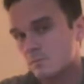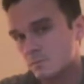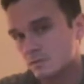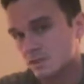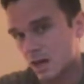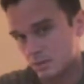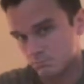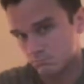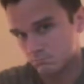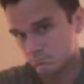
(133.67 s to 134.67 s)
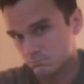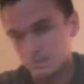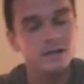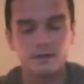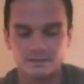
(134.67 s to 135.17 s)
What's up?
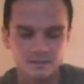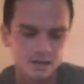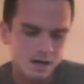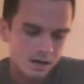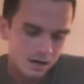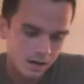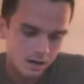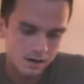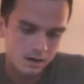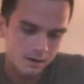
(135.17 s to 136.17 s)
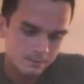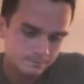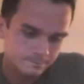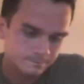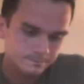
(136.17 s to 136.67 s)
Anyways,
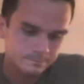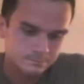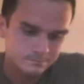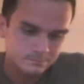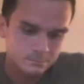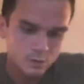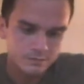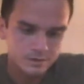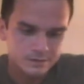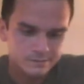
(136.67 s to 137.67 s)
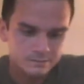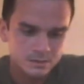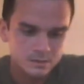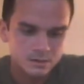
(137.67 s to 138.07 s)
moving on.